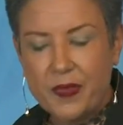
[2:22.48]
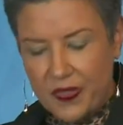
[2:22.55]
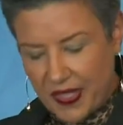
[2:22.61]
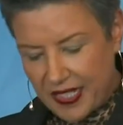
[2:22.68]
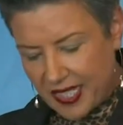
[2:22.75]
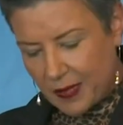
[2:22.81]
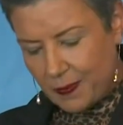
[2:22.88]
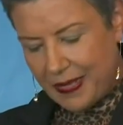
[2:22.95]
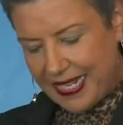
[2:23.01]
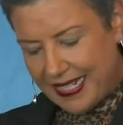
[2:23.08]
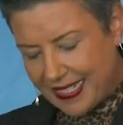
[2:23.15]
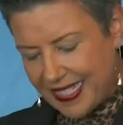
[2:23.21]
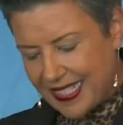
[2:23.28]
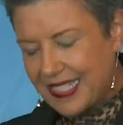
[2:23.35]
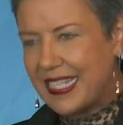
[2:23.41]
This
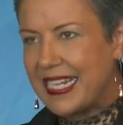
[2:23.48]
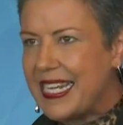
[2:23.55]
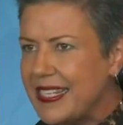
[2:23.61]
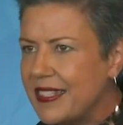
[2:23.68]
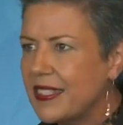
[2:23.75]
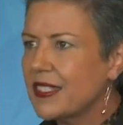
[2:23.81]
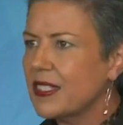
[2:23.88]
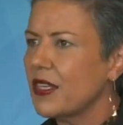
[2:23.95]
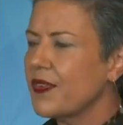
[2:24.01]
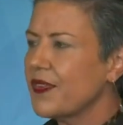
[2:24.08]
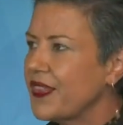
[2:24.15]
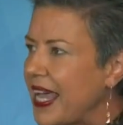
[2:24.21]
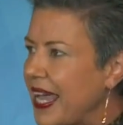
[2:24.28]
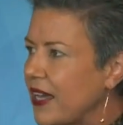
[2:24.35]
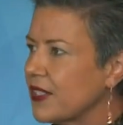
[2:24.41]
means tens of
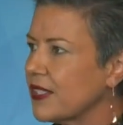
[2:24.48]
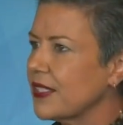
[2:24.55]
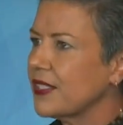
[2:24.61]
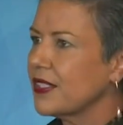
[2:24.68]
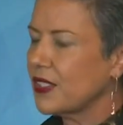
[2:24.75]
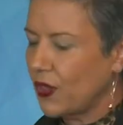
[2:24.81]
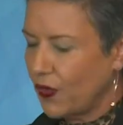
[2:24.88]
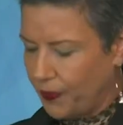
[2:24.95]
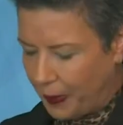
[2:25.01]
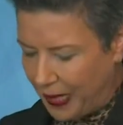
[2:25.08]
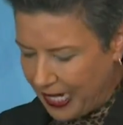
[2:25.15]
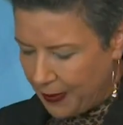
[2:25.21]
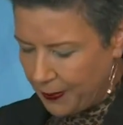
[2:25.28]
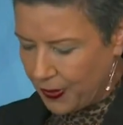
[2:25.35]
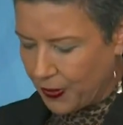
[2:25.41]
thousands of
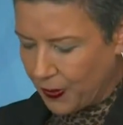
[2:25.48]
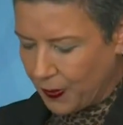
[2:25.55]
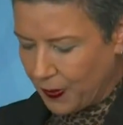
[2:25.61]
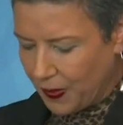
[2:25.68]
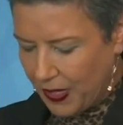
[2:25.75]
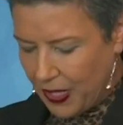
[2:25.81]
people